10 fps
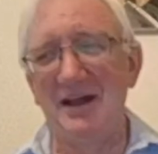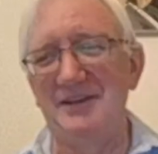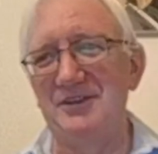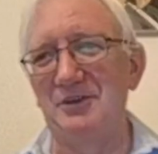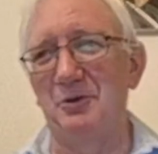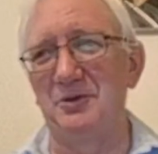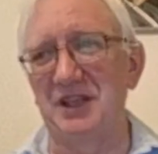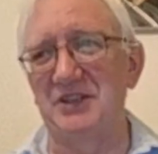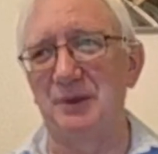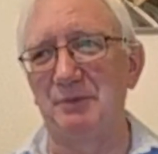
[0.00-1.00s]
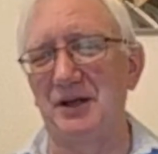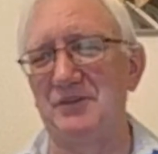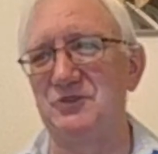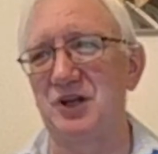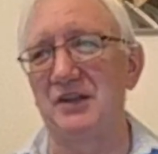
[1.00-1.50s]
and always has been
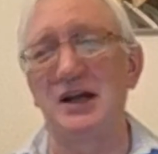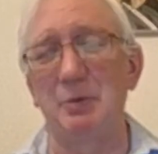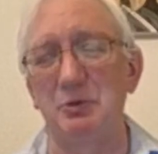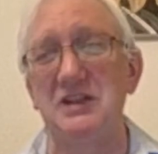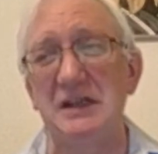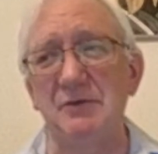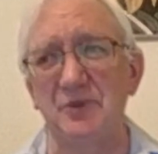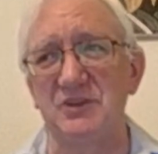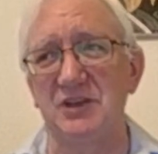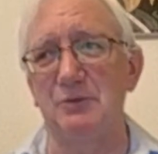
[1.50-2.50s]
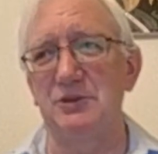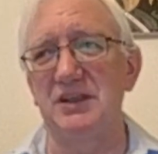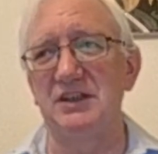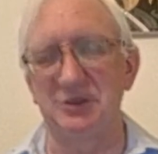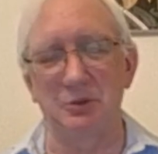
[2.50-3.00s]
part of China, and which even the
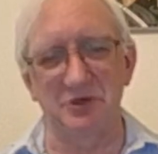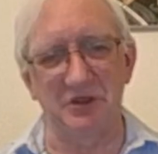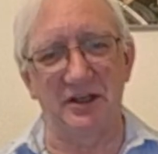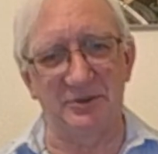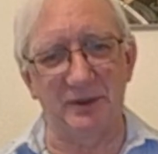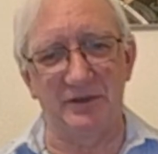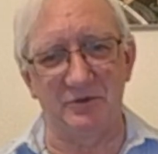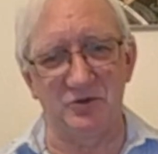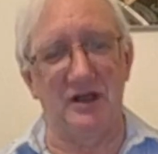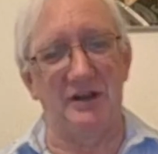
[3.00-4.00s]
Taiwanese don't deny is part